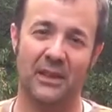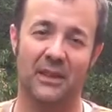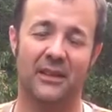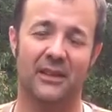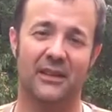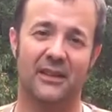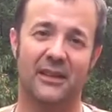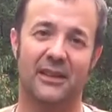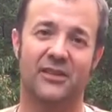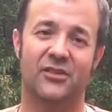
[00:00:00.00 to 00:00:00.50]

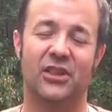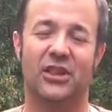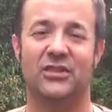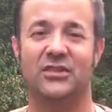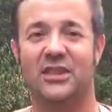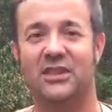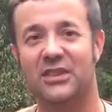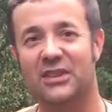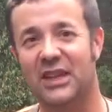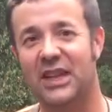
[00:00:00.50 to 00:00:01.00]

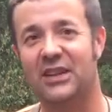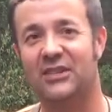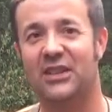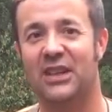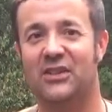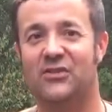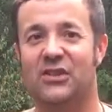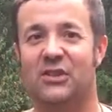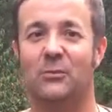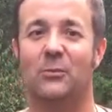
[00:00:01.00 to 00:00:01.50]
adjusting chain
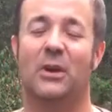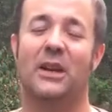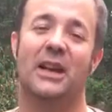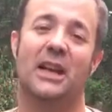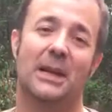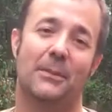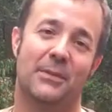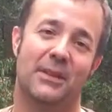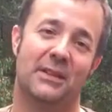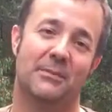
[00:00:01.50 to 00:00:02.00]
tension, what
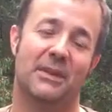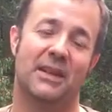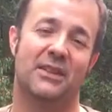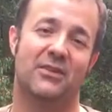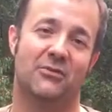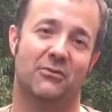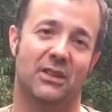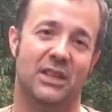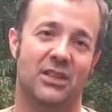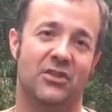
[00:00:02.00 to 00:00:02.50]
happened to my
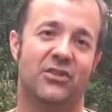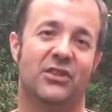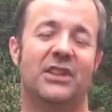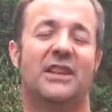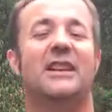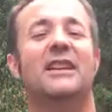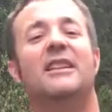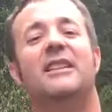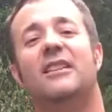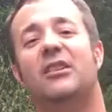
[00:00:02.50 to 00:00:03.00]
scrunch,
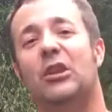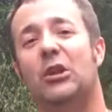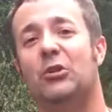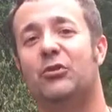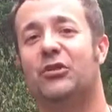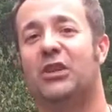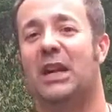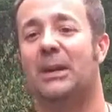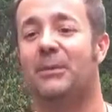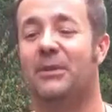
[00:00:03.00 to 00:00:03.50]

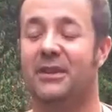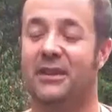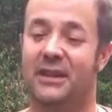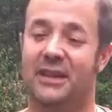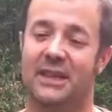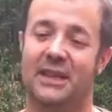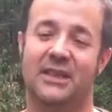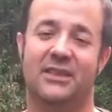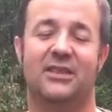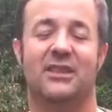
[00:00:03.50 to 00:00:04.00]
those type of
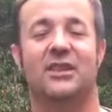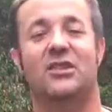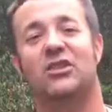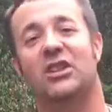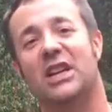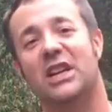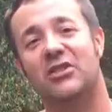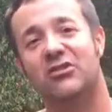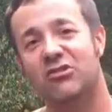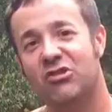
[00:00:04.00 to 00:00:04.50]
things,
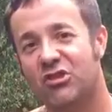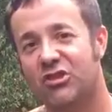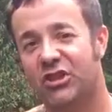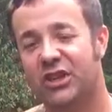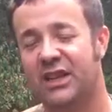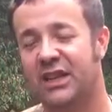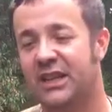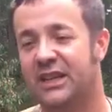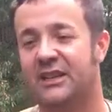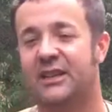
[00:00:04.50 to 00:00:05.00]
changing the
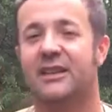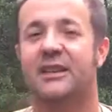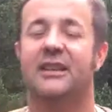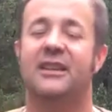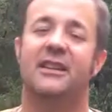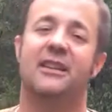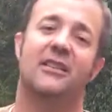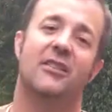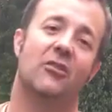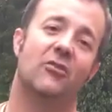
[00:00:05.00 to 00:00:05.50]
chain,
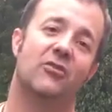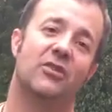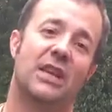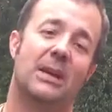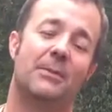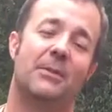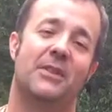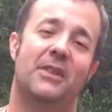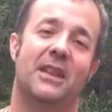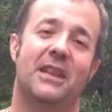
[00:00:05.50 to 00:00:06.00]
those
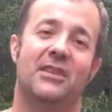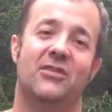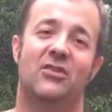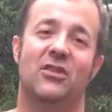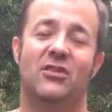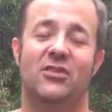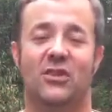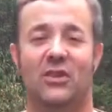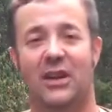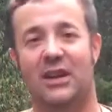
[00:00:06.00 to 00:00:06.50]
type of things,
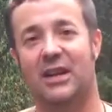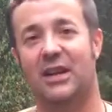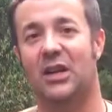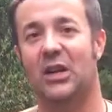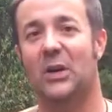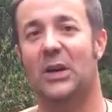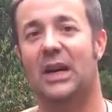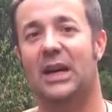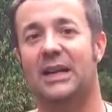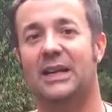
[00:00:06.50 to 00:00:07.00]
just so I can
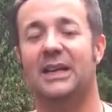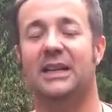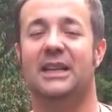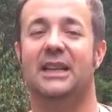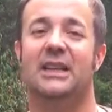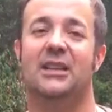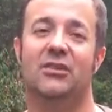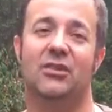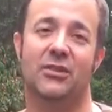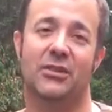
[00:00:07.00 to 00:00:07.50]
go out
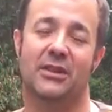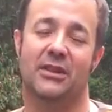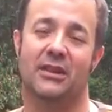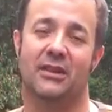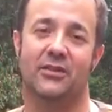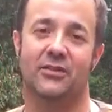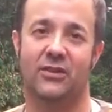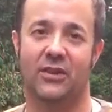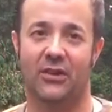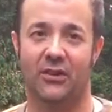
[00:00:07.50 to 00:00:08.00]
and do a
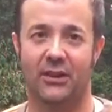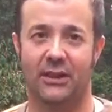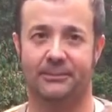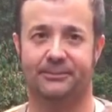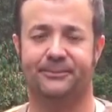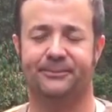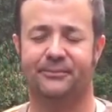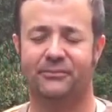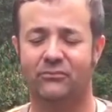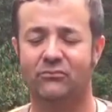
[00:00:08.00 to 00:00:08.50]
little
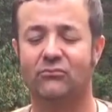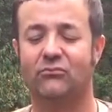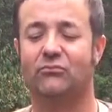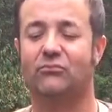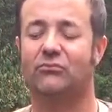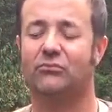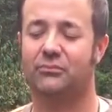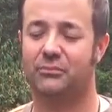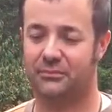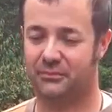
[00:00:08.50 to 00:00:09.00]
sawing.
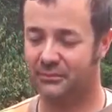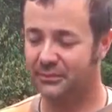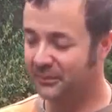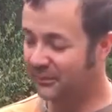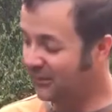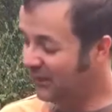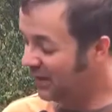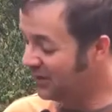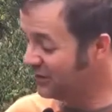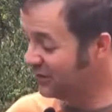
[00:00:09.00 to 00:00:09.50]

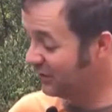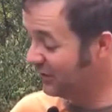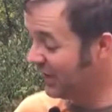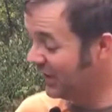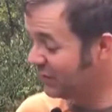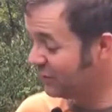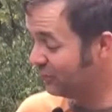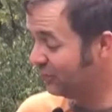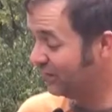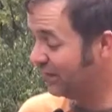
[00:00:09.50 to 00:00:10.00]
So
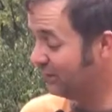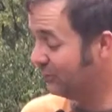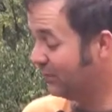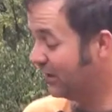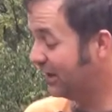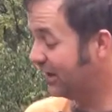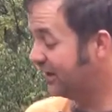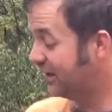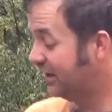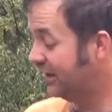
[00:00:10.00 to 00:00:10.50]
that's really
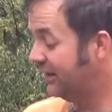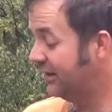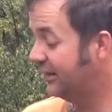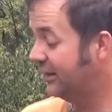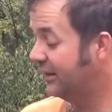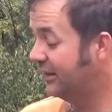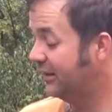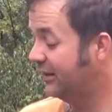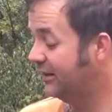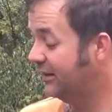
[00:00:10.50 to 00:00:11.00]
what
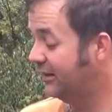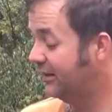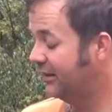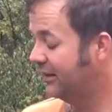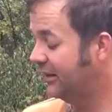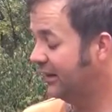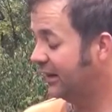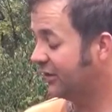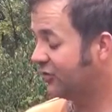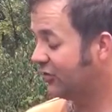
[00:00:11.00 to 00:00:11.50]

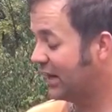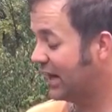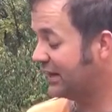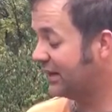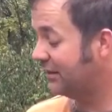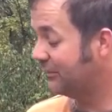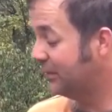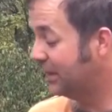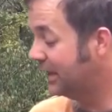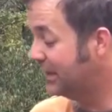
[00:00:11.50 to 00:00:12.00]

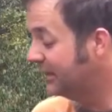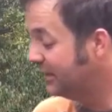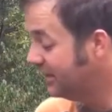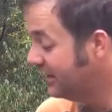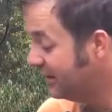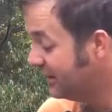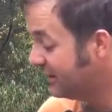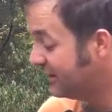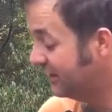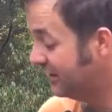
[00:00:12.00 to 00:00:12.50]
attracted me
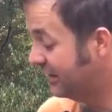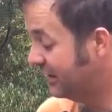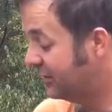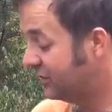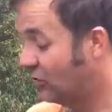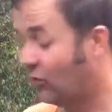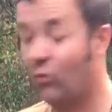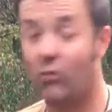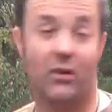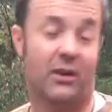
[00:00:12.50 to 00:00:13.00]
to
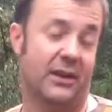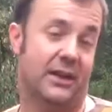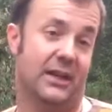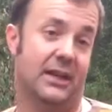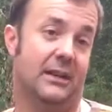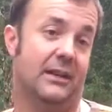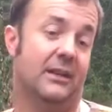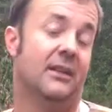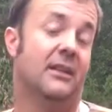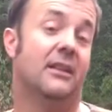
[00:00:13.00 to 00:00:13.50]
this
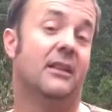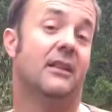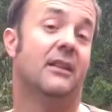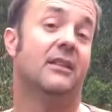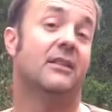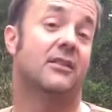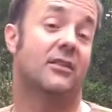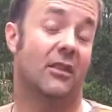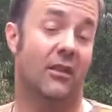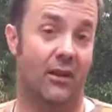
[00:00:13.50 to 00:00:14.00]
Oregon
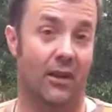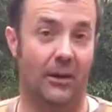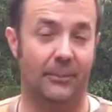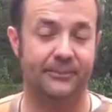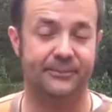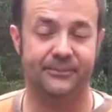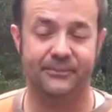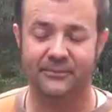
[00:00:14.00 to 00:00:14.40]
saw.